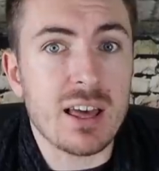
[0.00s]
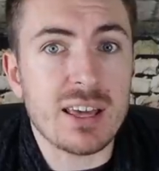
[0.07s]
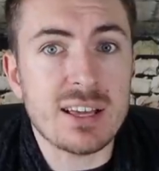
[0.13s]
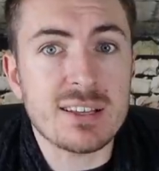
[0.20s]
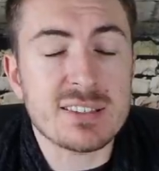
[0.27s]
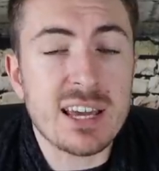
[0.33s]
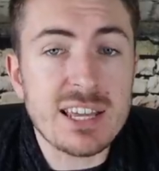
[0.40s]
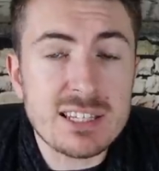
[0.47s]

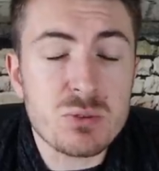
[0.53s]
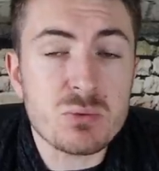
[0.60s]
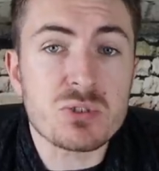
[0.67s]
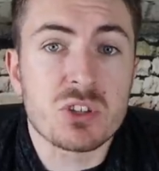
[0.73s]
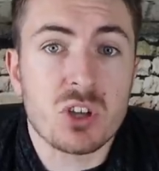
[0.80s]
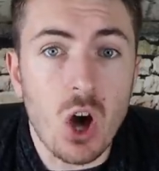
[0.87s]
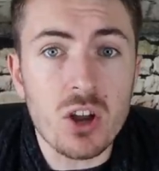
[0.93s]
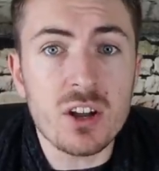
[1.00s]
he says he
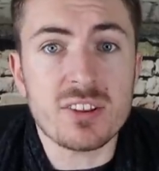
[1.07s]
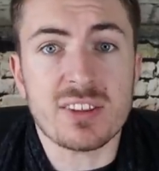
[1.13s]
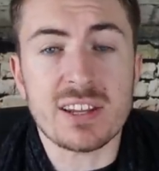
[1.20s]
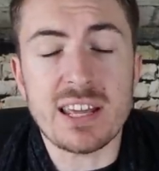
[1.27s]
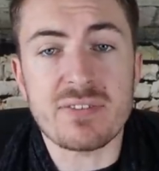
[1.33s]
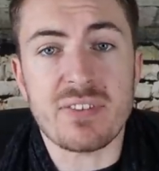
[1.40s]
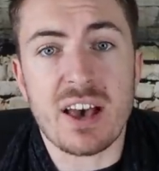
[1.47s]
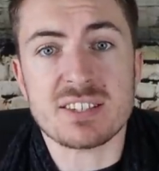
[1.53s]
was gutted
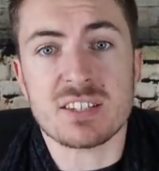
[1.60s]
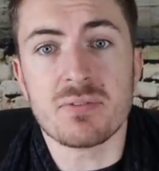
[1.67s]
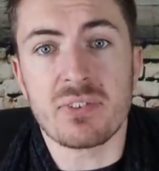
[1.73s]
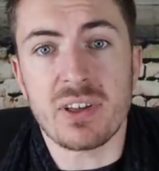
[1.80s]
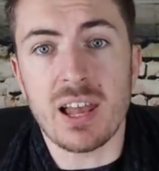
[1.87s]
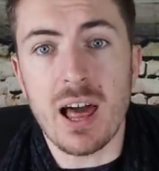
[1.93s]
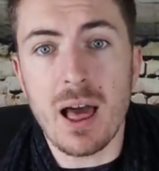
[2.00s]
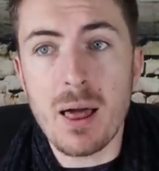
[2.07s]
to leave Aston
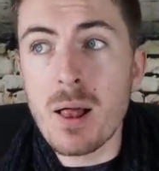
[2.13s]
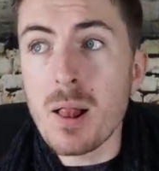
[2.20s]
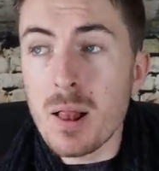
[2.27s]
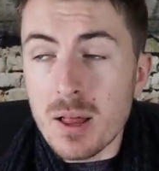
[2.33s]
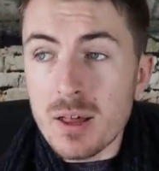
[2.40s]
Villa.